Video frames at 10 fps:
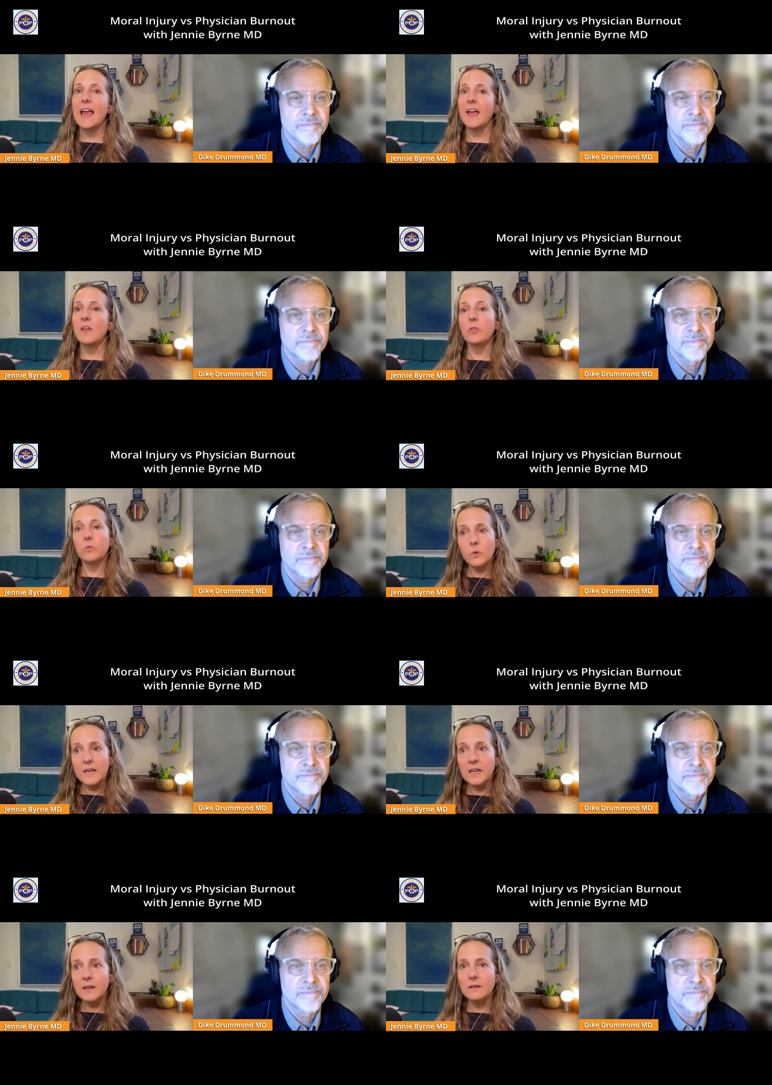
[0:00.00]
Speaker 1: And
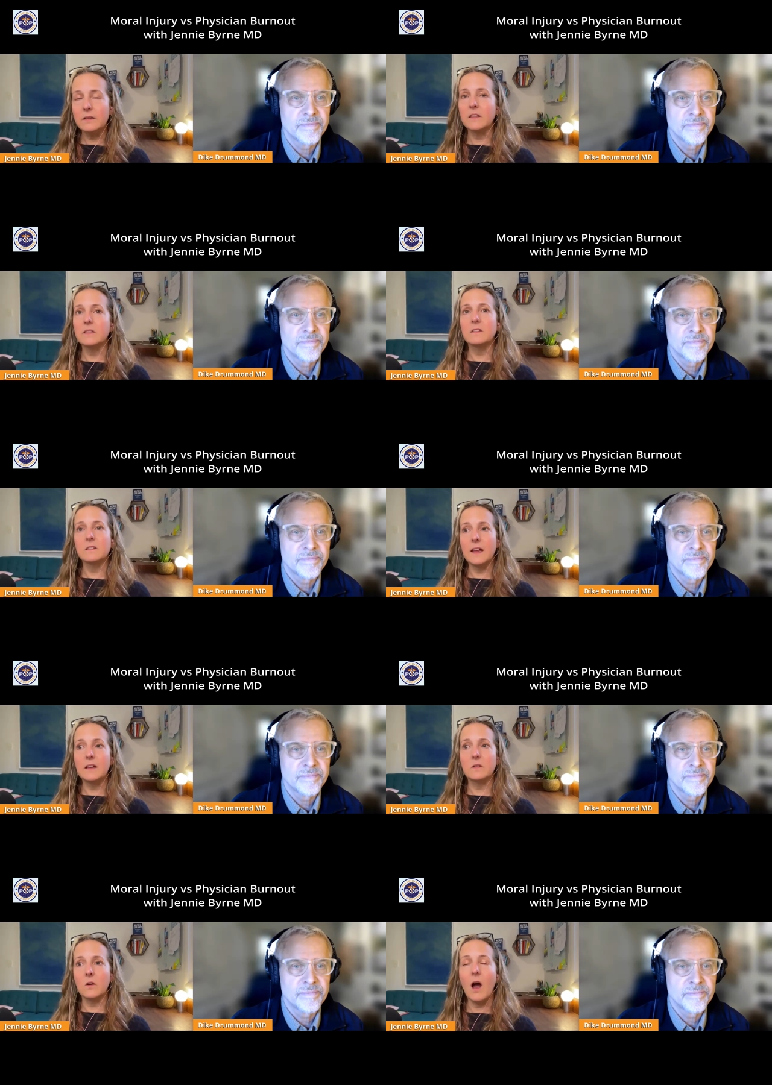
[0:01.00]
three, that the
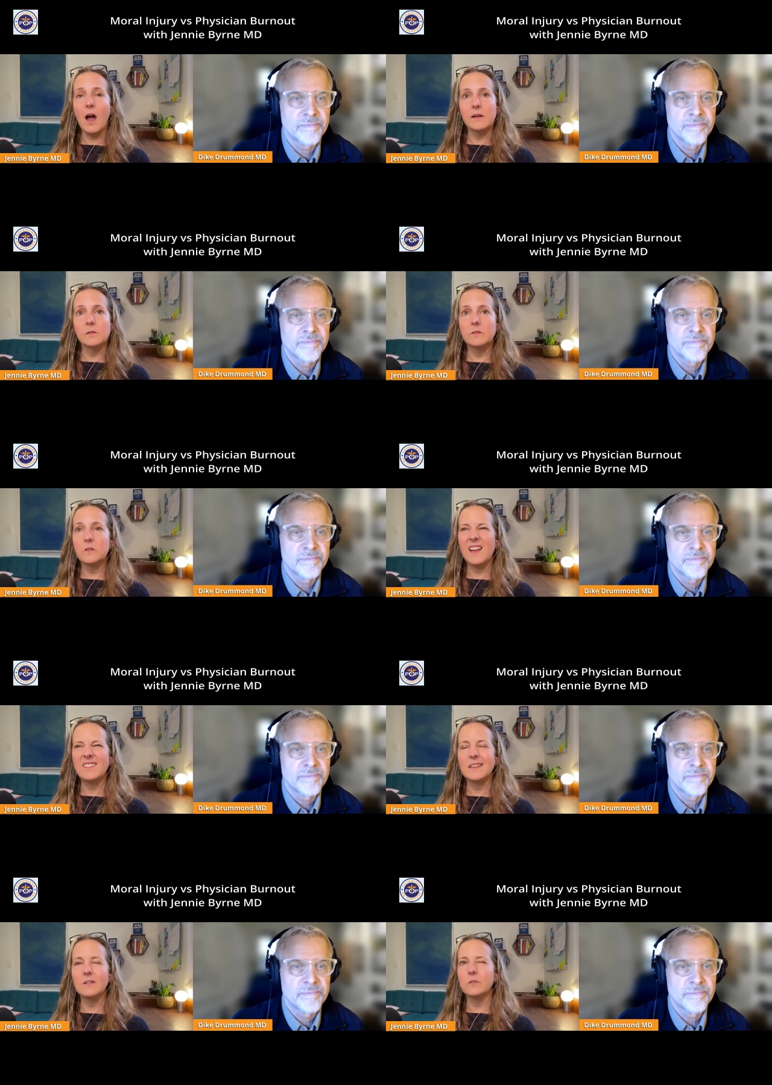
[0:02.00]
stakes are high. So
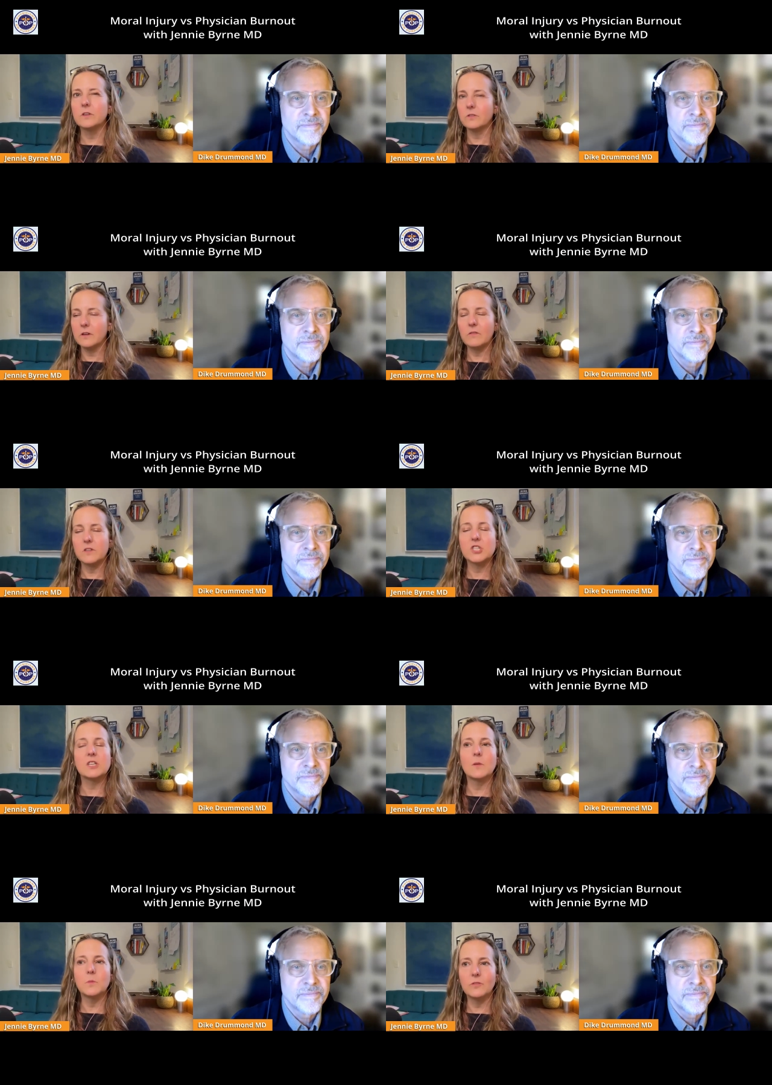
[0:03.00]
that's the official
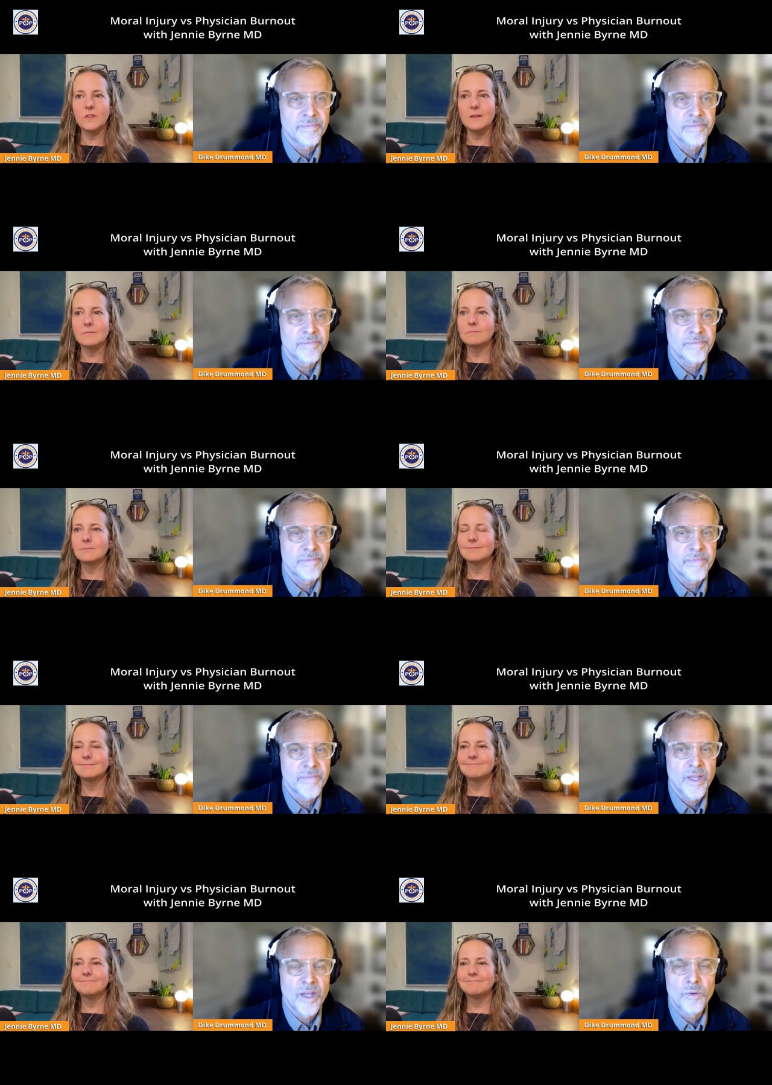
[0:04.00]
definition I'm using.
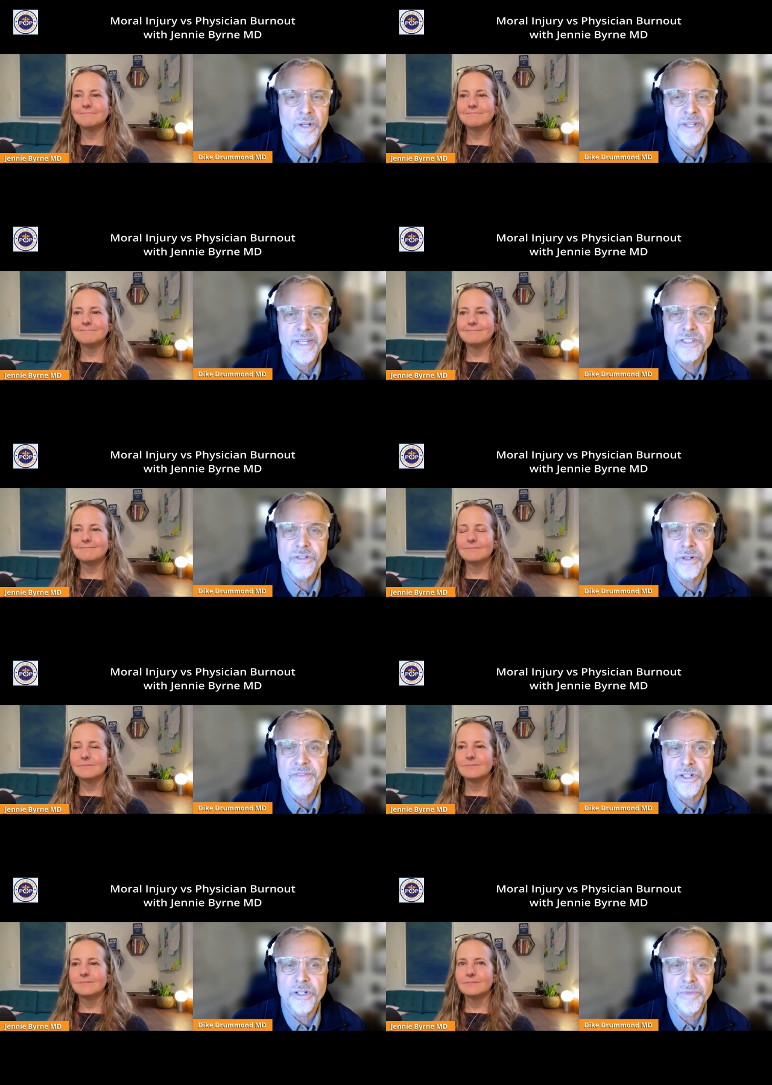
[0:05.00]
Speaker 2: Well, and the history of
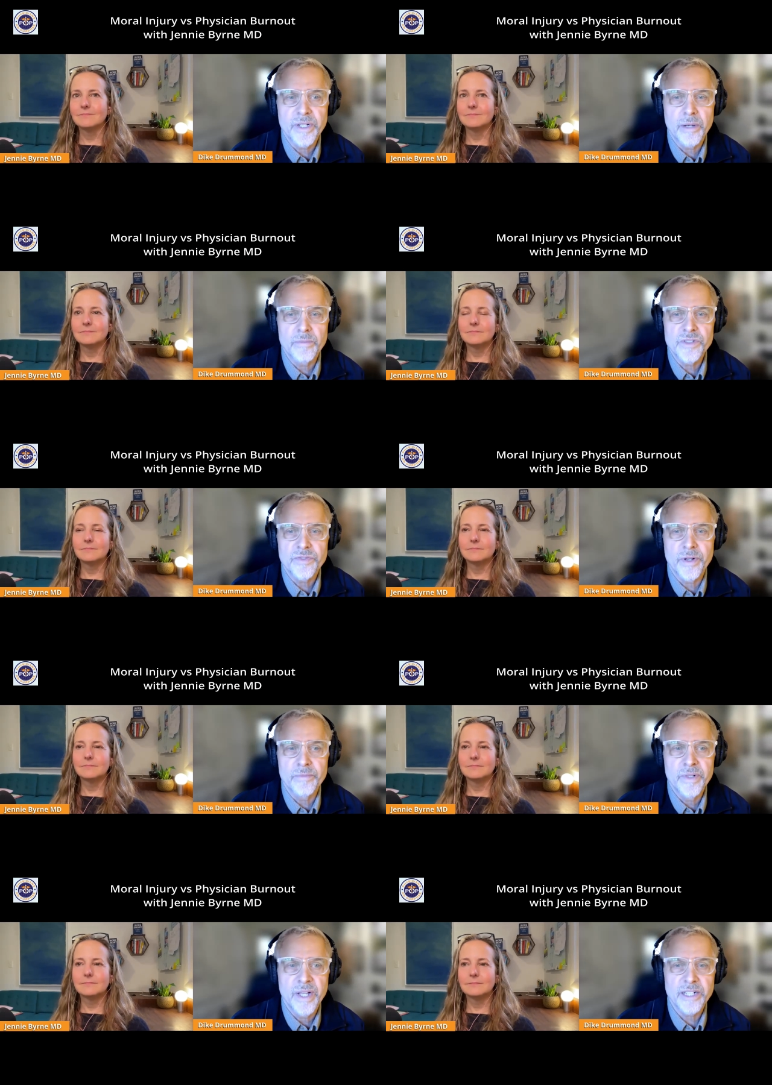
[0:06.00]
the term comes
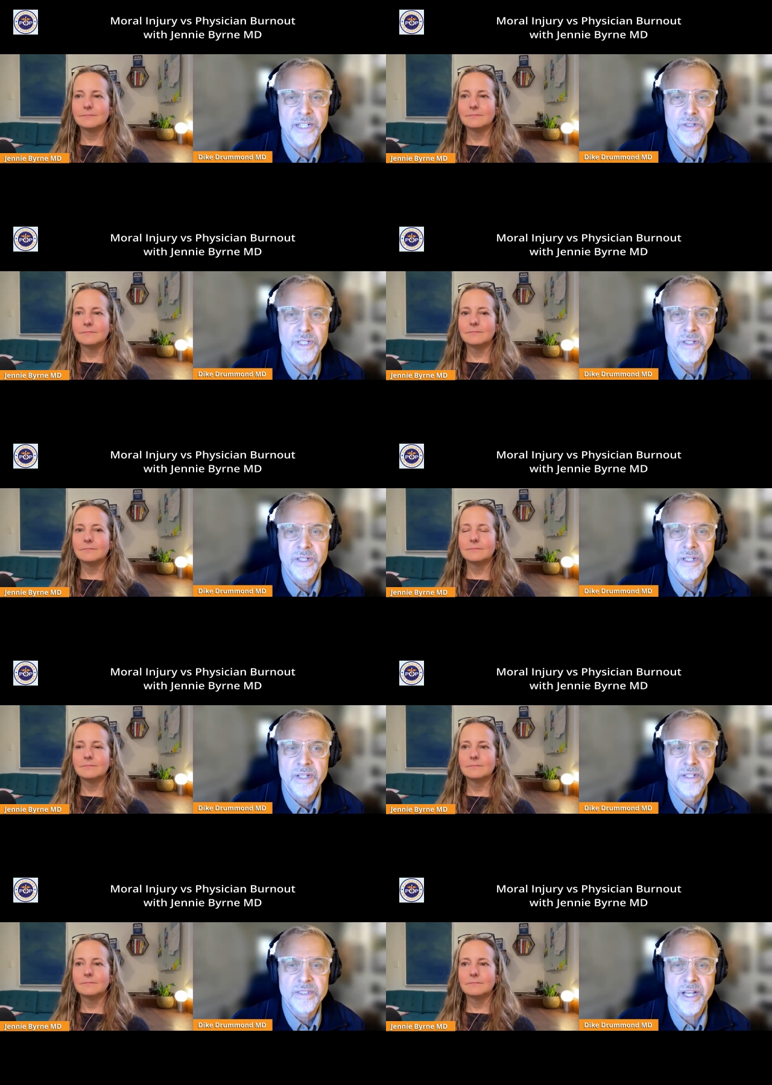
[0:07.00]
from actually
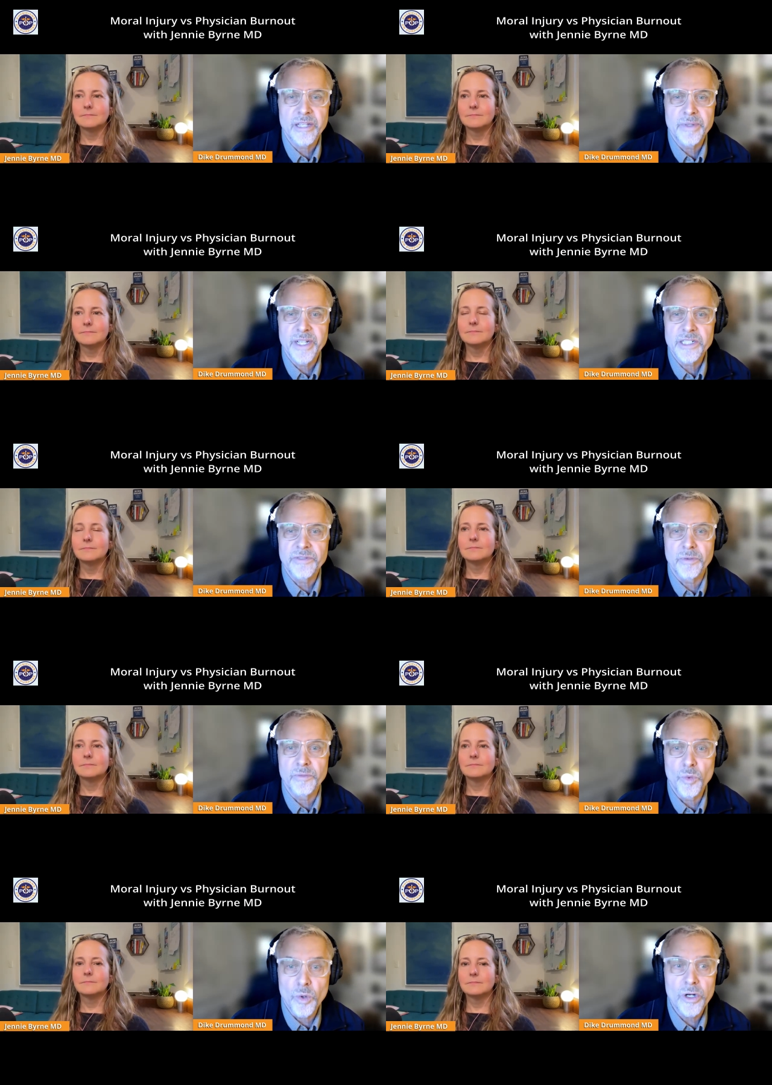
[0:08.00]
documentation
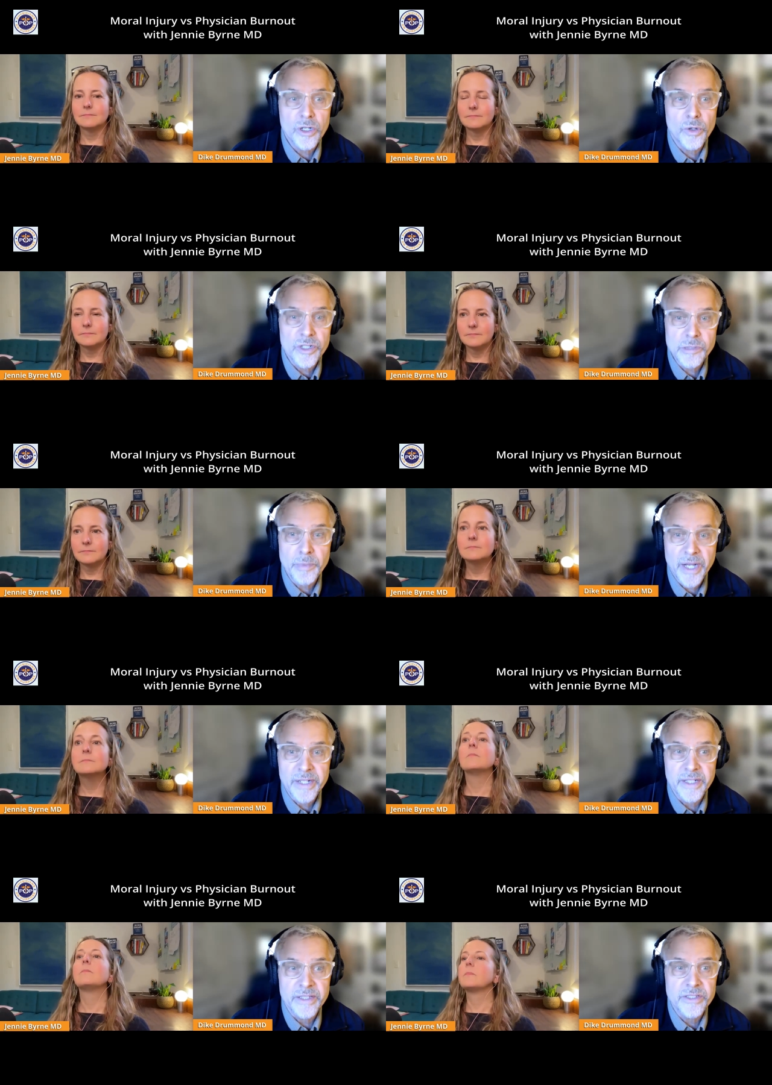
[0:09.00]
from war
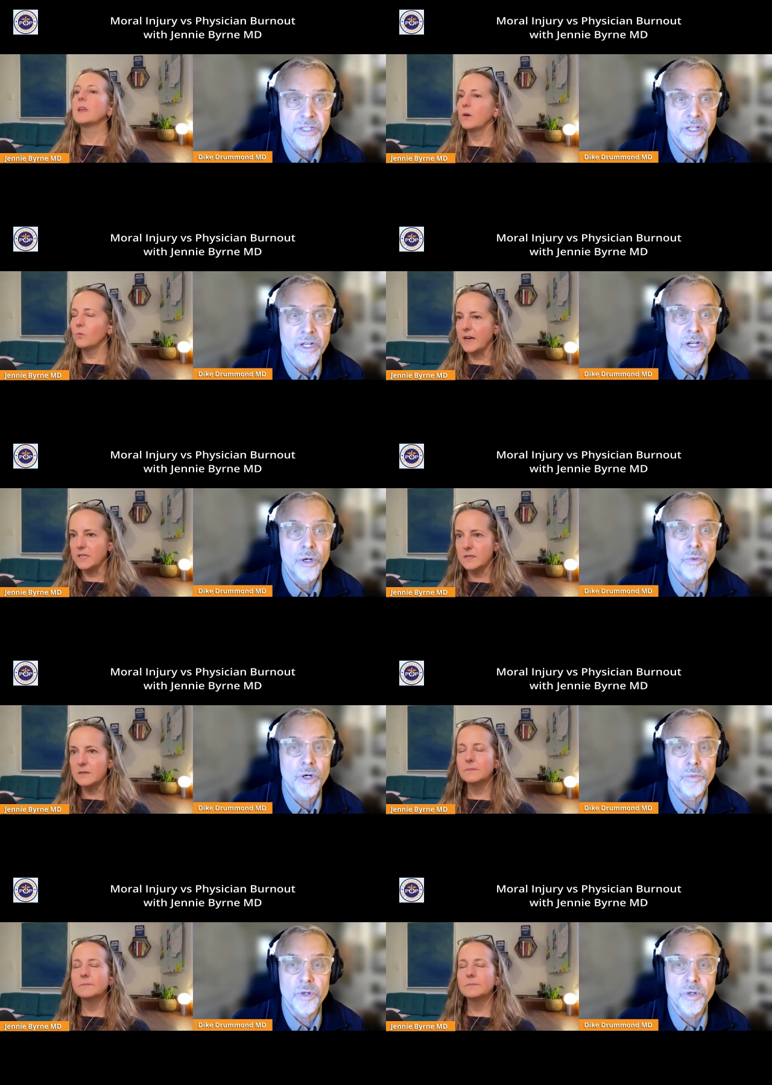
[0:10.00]
correspondents. Right. Who